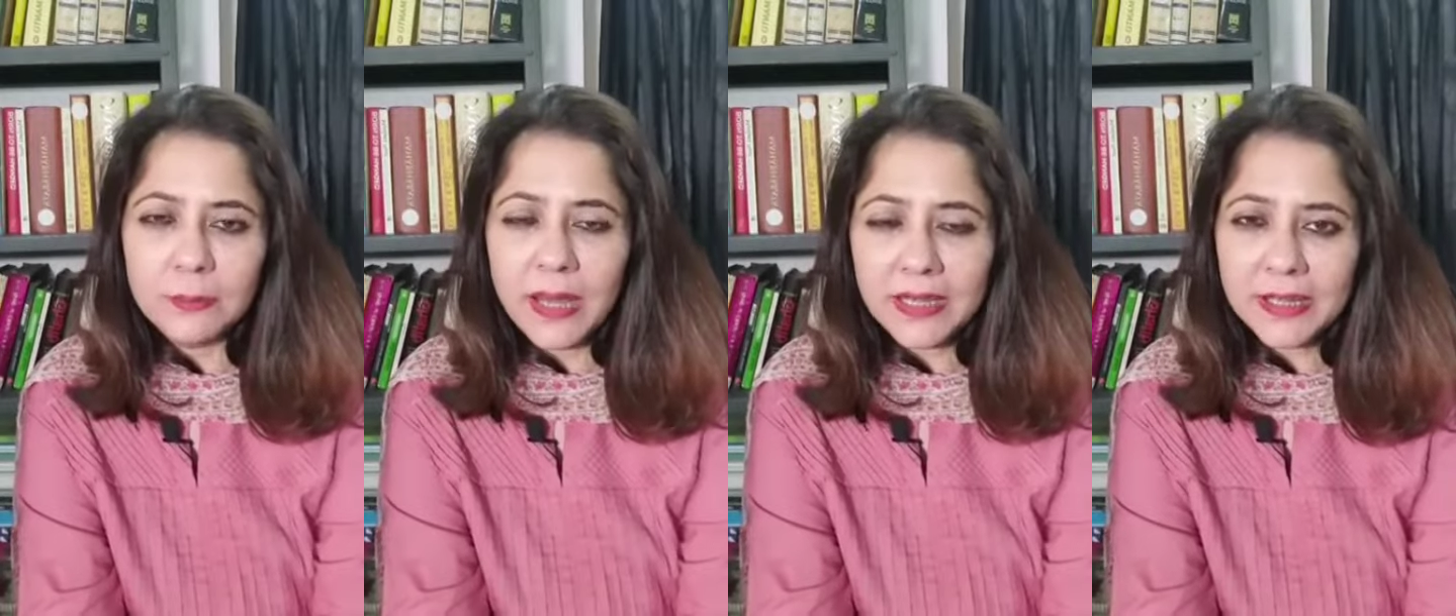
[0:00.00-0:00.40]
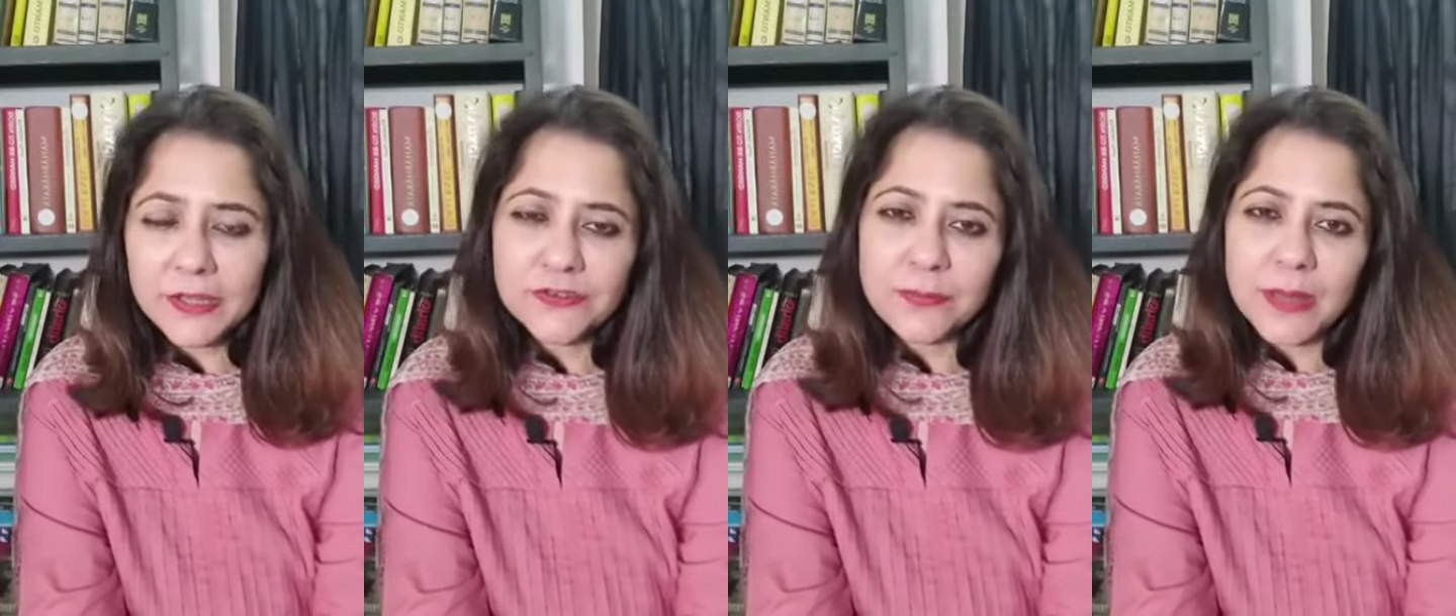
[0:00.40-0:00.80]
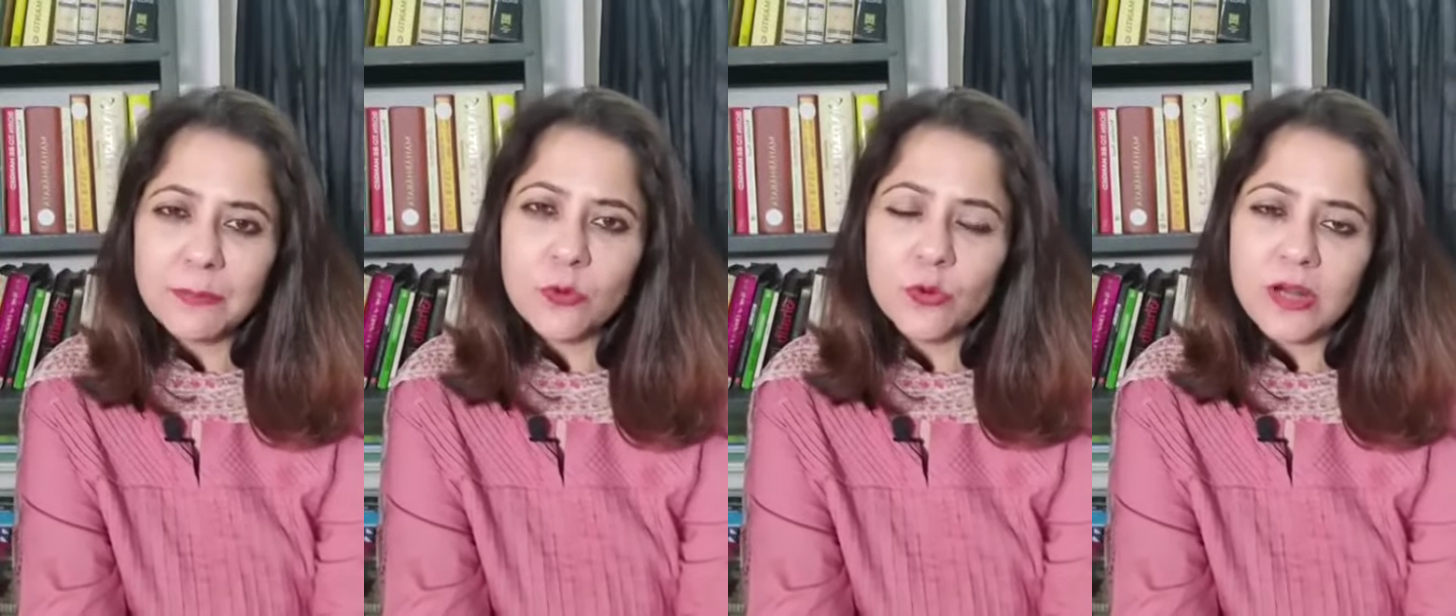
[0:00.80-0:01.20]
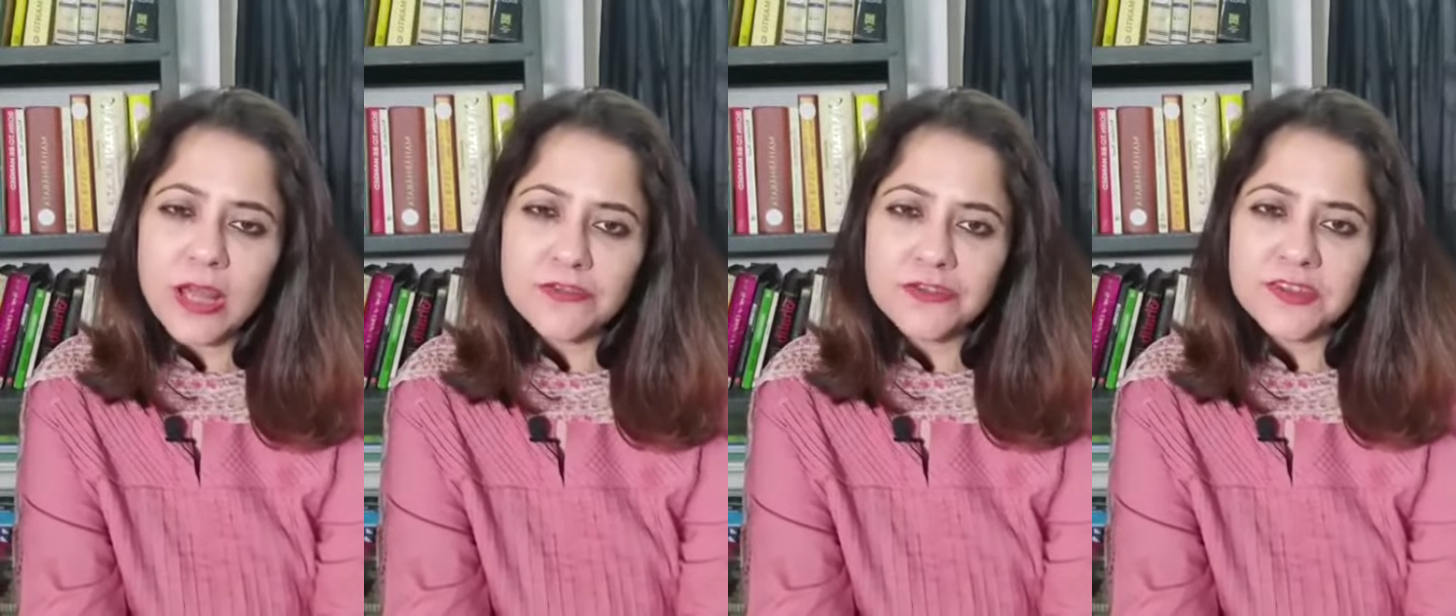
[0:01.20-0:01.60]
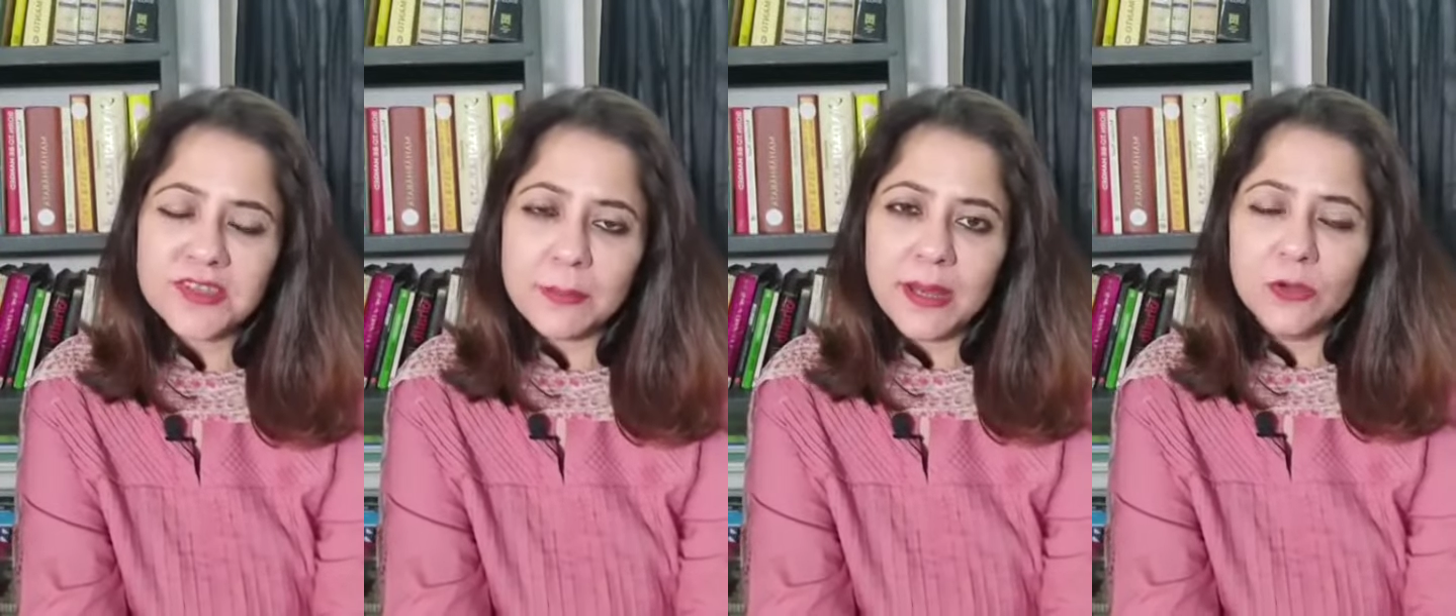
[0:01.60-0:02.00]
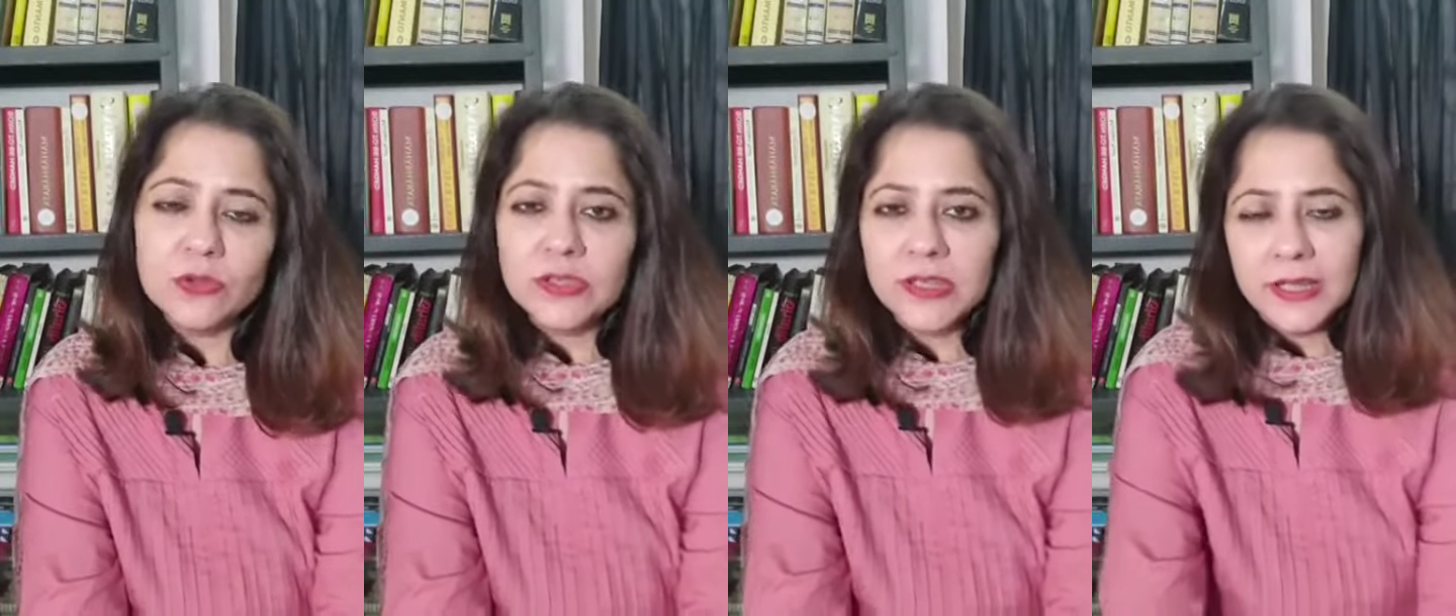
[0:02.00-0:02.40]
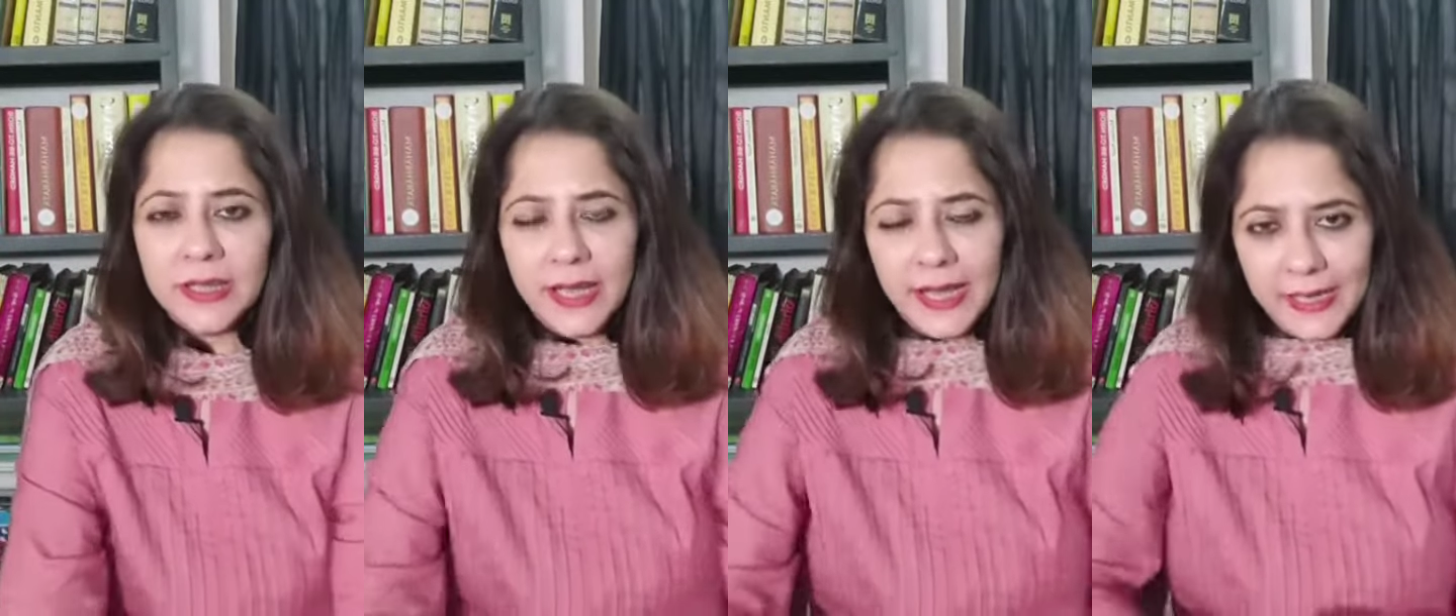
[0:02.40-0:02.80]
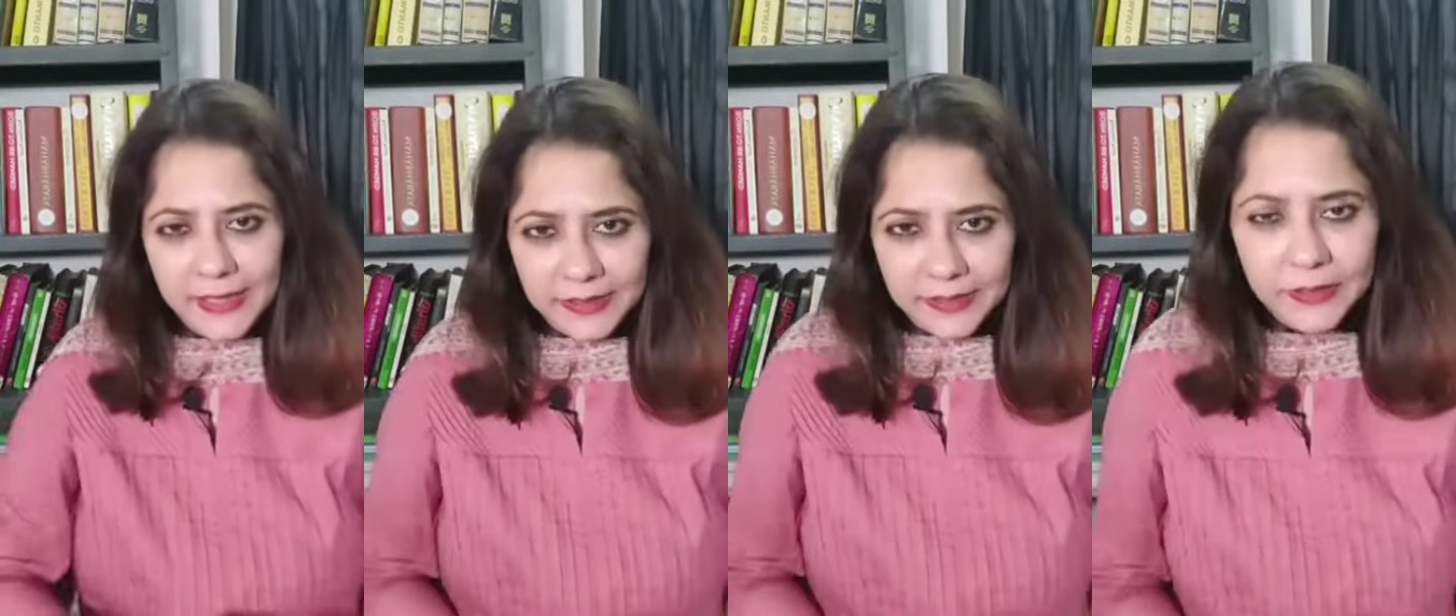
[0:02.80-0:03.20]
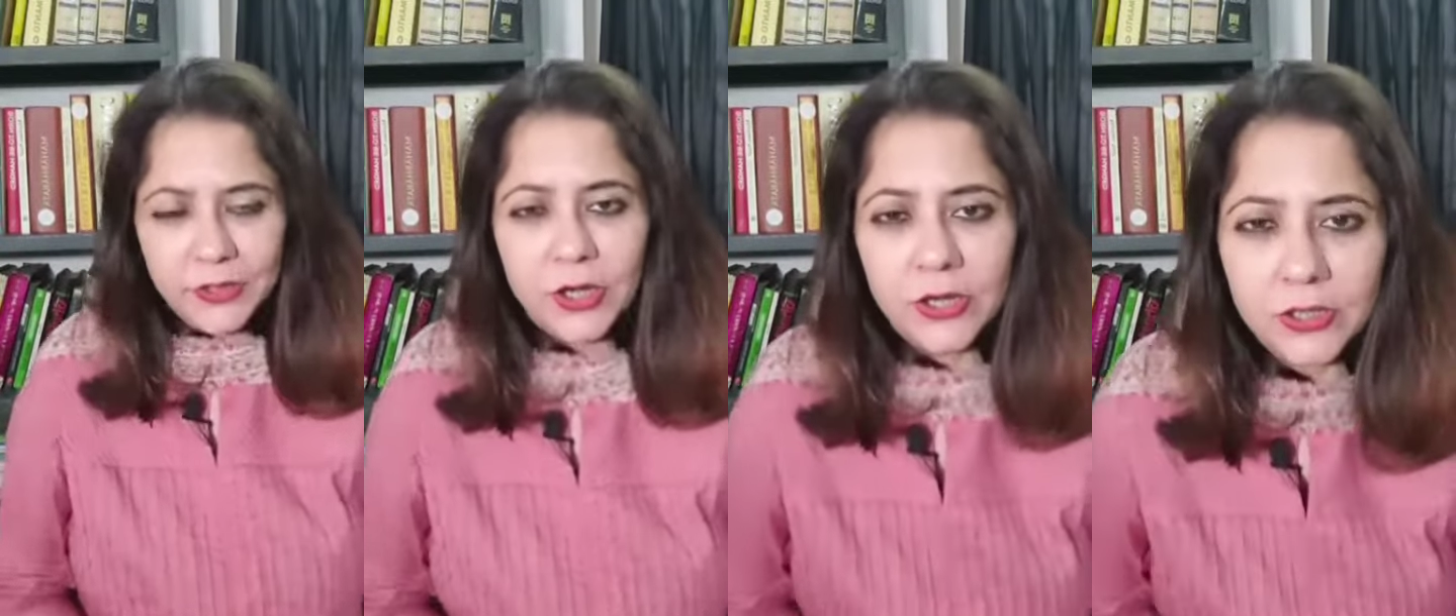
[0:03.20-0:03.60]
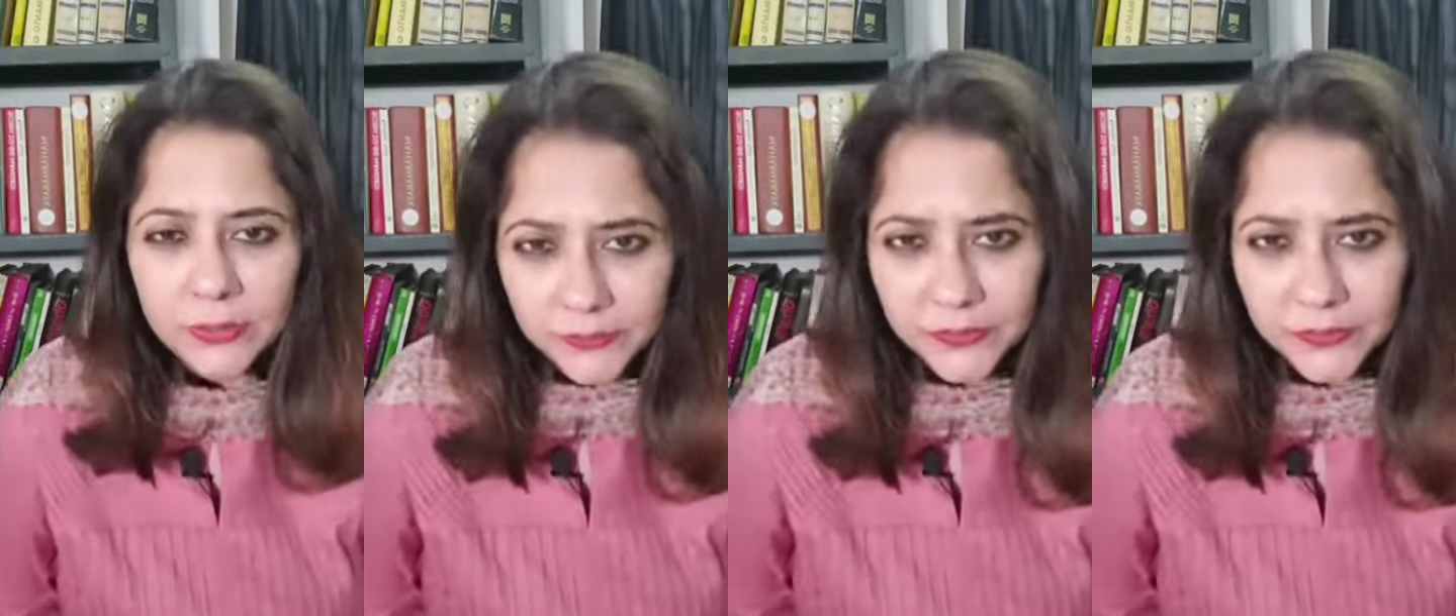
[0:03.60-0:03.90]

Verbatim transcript: Ballygunge Bypoll has just come out and uh,